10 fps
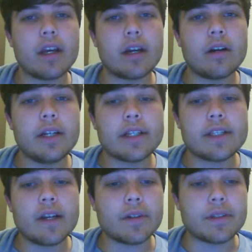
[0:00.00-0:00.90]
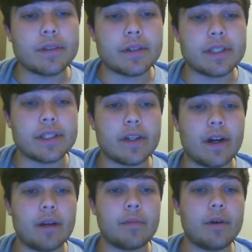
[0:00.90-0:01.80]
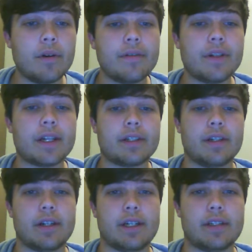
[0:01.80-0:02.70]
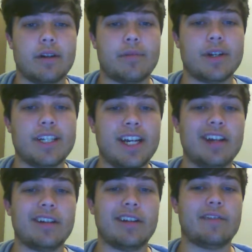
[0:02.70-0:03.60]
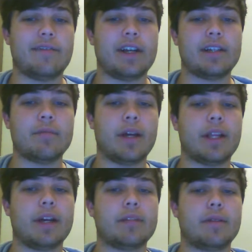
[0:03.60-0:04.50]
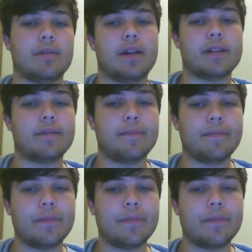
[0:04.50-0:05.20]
According to several sources, automotive electronics are particularly affected by the cosmic rays.